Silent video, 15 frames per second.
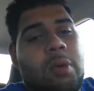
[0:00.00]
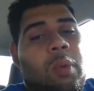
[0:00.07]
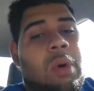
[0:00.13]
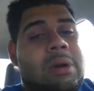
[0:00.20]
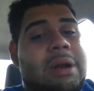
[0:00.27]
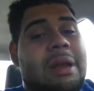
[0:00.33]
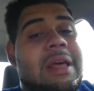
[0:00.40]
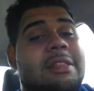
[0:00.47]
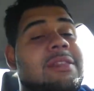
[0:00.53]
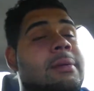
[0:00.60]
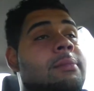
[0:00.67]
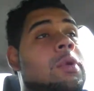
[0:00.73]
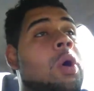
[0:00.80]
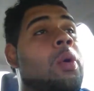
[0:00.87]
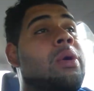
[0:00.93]
you want to let
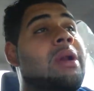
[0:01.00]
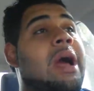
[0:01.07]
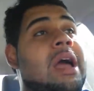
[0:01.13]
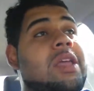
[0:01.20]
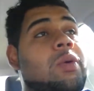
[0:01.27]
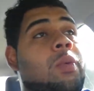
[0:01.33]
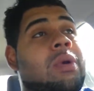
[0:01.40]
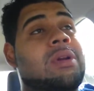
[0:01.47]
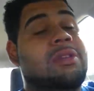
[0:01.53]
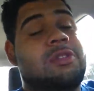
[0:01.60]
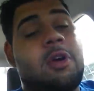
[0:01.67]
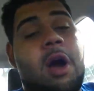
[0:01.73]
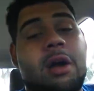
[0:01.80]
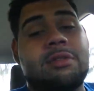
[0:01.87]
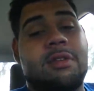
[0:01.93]
them know and how you want
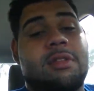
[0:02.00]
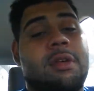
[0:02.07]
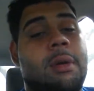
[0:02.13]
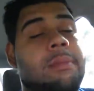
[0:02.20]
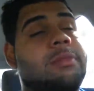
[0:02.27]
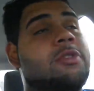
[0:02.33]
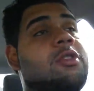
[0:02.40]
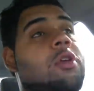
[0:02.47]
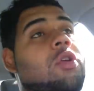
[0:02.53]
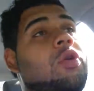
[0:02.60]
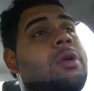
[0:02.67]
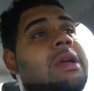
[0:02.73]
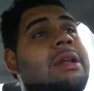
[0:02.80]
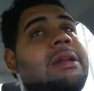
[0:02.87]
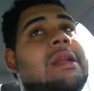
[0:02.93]
to talk to them, so
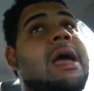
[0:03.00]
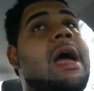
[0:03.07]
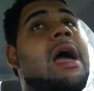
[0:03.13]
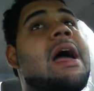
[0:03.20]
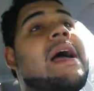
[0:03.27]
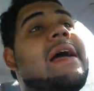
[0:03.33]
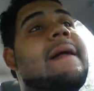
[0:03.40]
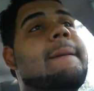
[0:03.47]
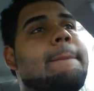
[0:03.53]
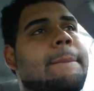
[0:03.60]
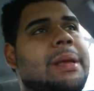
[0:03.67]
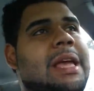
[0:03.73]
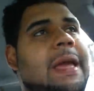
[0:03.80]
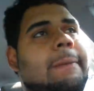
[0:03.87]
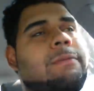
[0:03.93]
you can
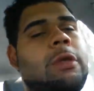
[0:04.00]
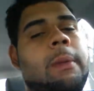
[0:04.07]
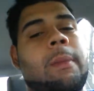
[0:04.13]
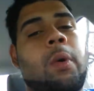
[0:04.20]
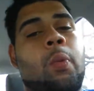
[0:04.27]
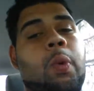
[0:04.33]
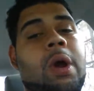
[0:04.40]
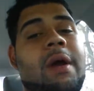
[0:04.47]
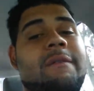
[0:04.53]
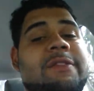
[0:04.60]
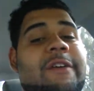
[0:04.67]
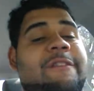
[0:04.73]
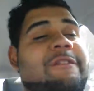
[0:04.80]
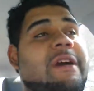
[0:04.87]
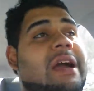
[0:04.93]
keep them aware
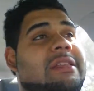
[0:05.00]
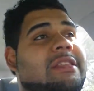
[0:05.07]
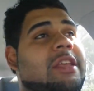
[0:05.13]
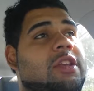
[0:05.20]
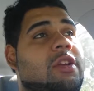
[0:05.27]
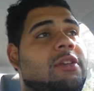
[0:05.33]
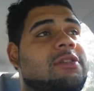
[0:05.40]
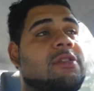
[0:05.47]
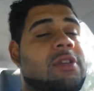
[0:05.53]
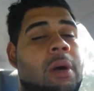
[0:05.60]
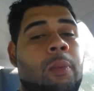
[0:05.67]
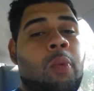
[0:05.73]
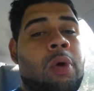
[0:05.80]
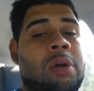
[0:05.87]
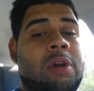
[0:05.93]
of the fact that you're
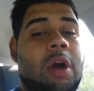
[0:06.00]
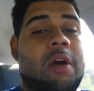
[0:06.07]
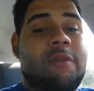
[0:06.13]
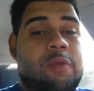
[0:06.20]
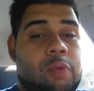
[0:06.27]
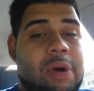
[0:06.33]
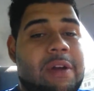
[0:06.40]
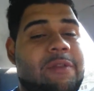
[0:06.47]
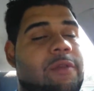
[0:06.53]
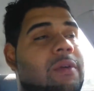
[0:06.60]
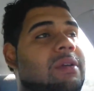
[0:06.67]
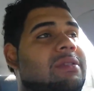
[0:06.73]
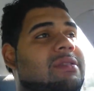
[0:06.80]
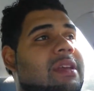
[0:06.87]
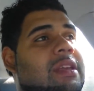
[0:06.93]
someone of
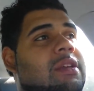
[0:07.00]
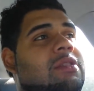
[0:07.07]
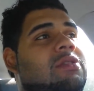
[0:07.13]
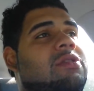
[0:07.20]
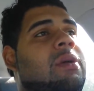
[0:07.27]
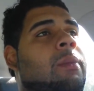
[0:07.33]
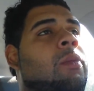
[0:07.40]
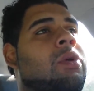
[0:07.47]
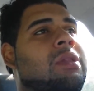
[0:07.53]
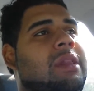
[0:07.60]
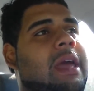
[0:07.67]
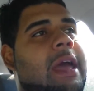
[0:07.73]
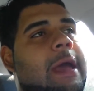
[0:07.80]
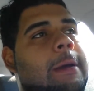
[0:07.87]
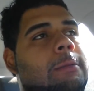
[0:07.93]
reference and you're someone
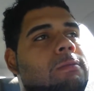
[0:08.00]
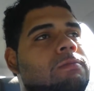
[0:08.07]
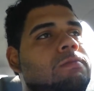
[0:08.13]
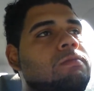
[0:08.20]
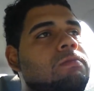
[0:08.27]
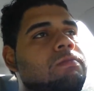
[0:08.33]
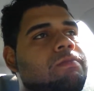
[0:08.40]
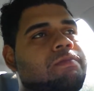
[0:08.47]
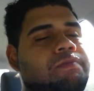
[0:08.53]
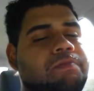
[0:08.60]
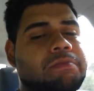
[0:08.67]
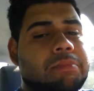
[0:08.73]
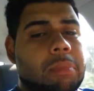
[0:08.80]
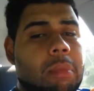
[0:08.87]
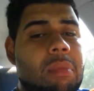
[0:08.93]
that
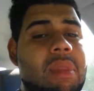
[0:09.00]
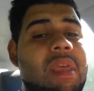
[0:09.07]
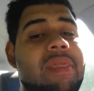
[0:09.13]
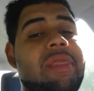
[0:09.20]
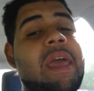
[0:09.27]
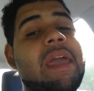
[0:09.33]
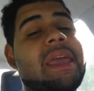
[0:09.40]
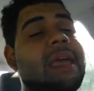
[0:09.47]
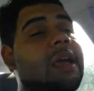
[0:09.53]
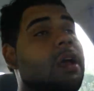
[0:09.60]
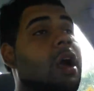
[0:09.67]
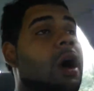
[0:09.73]
they can